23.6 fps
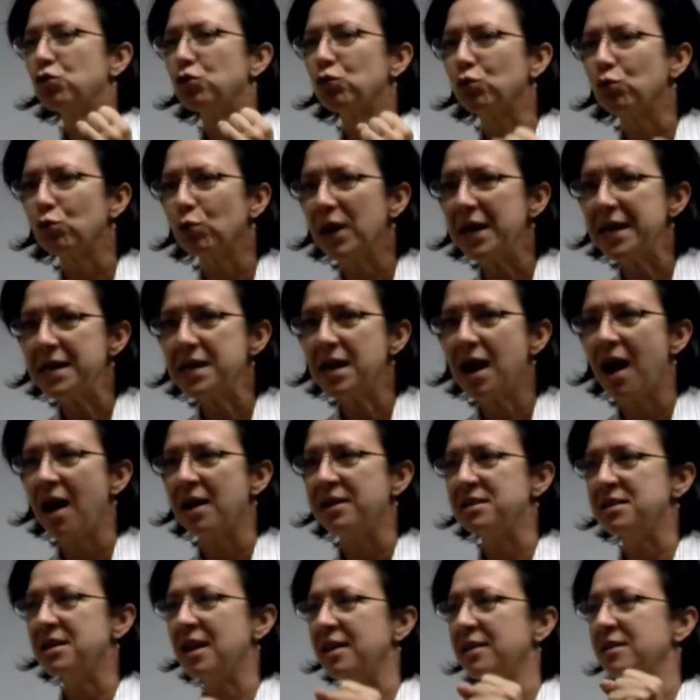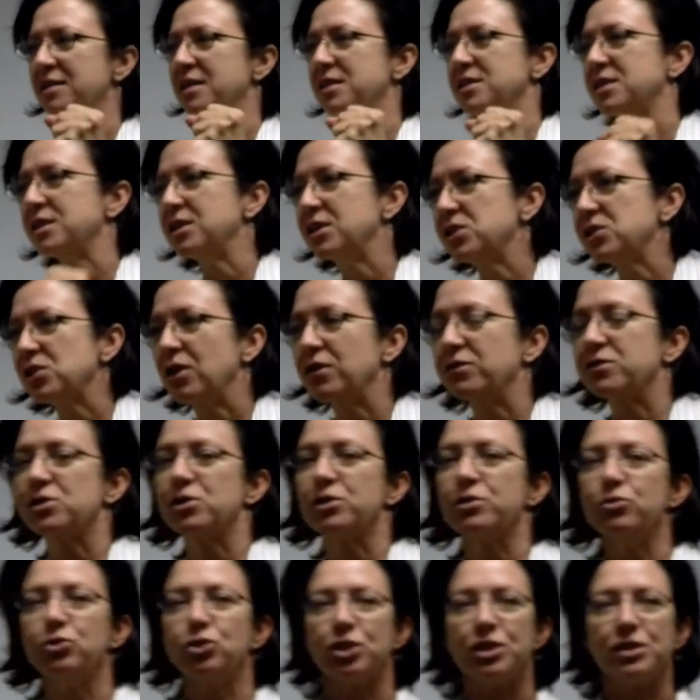Great content that's going to solve
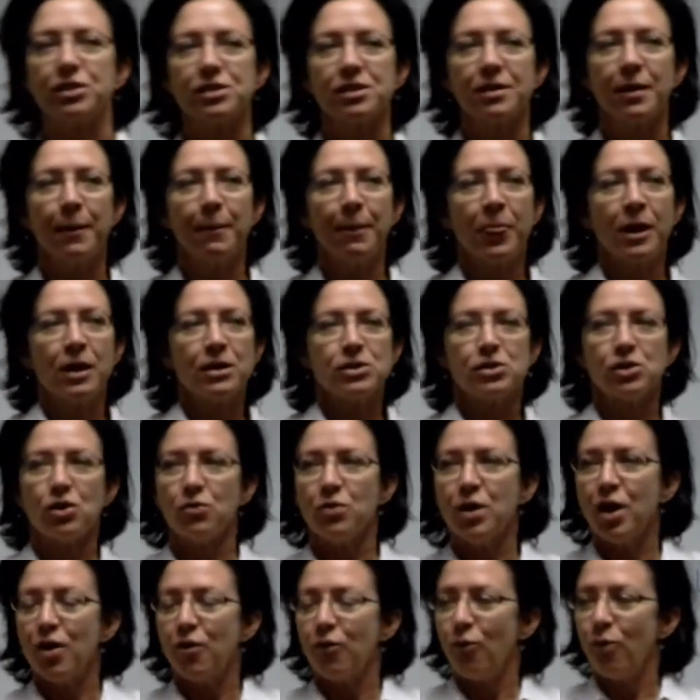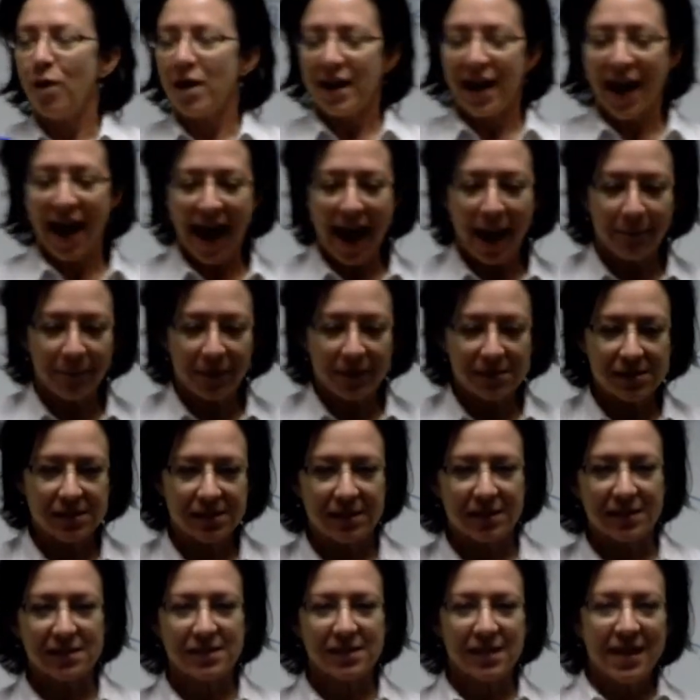solutions. So what
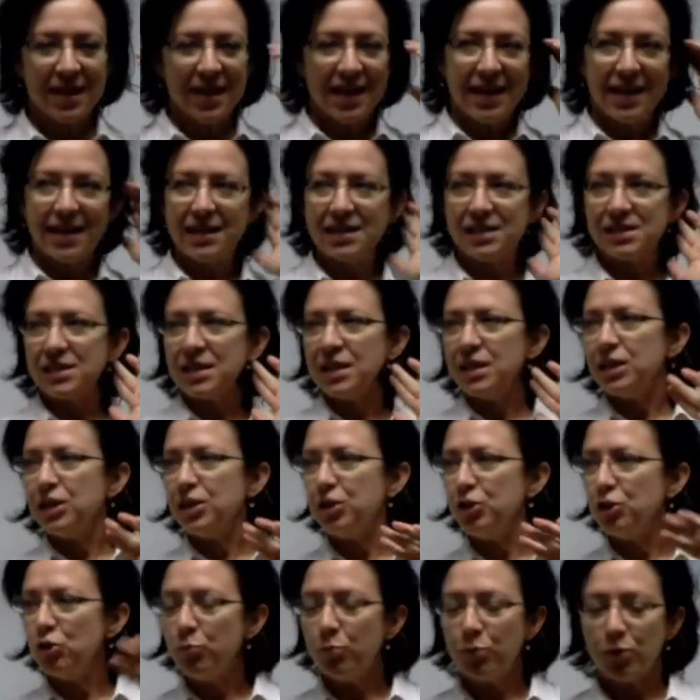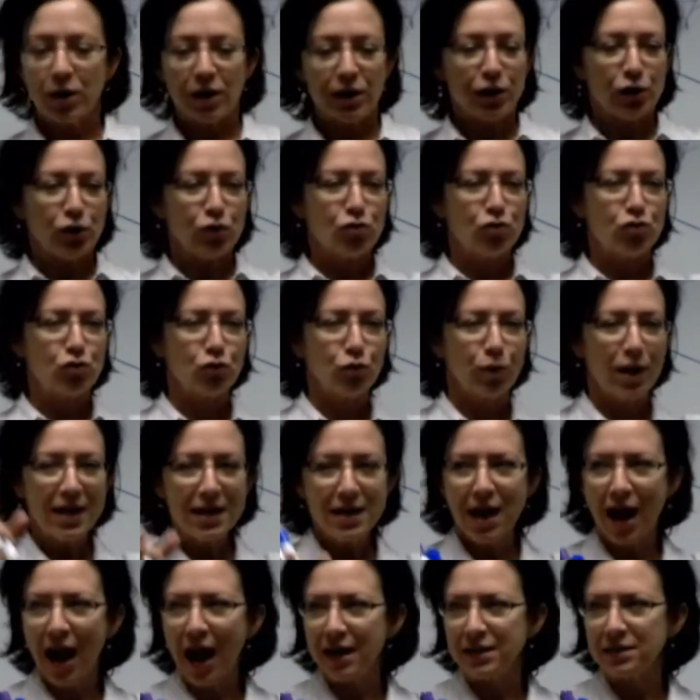happens is you put
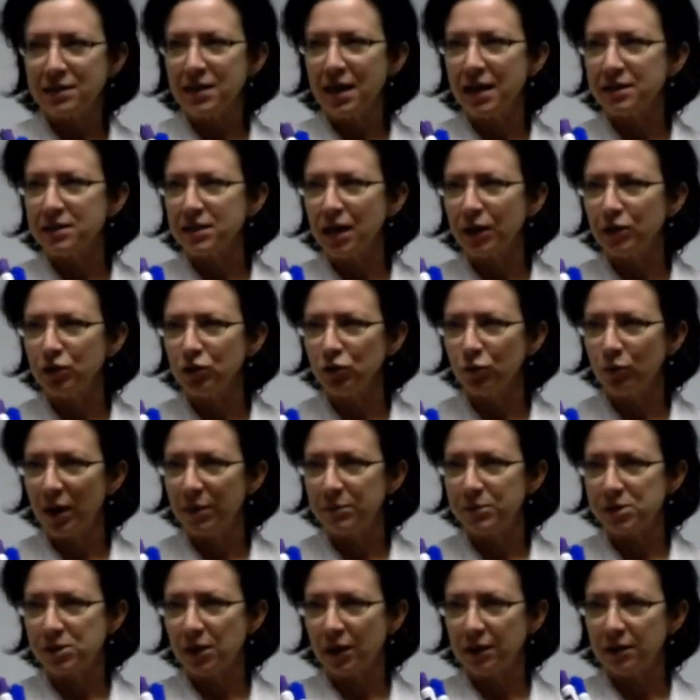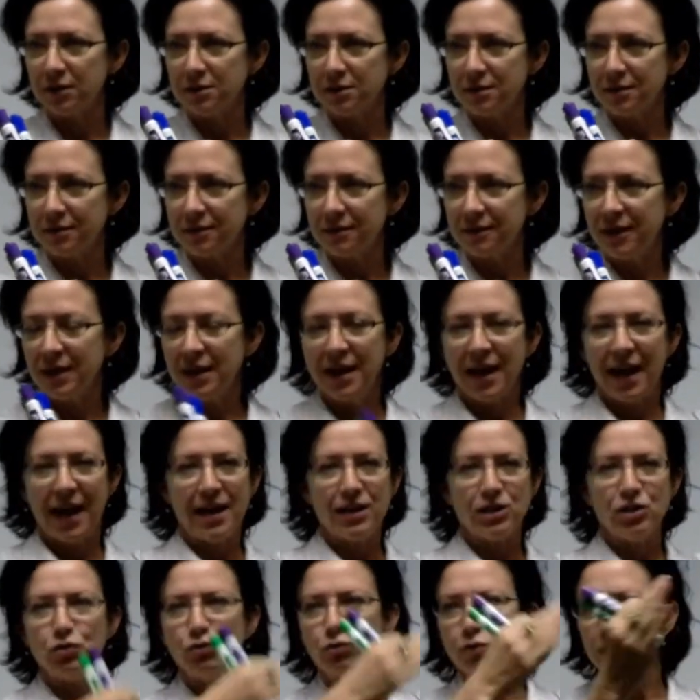great content on your website
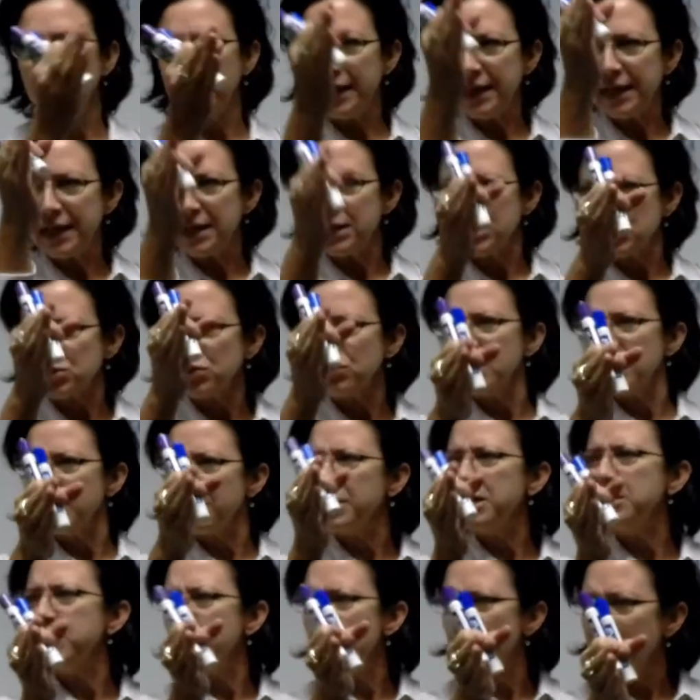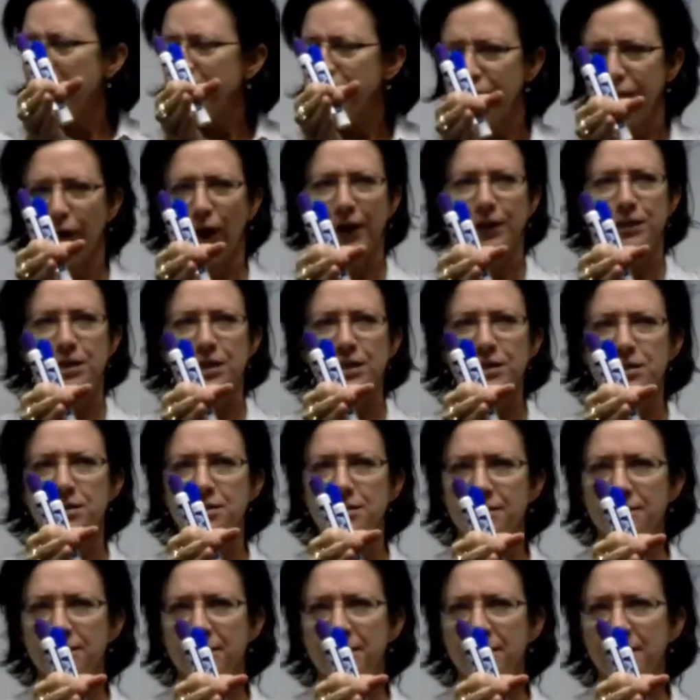and you link it so that people can find
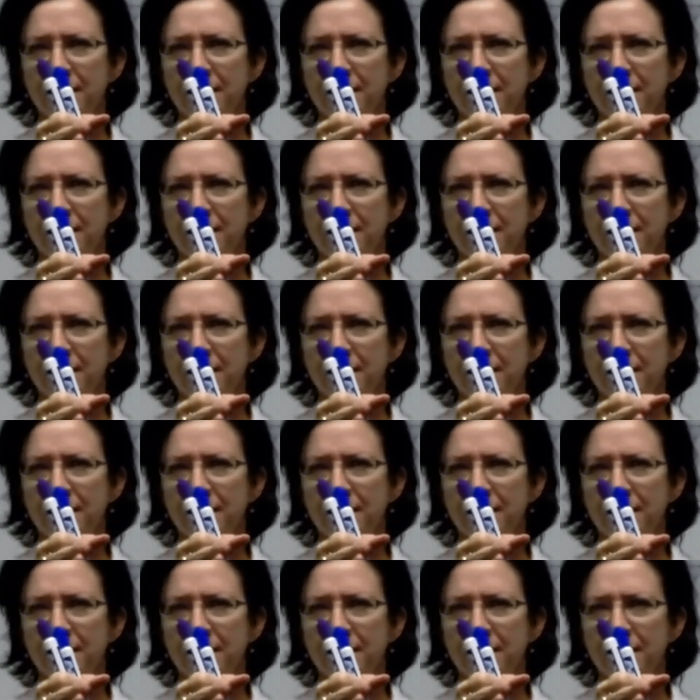it.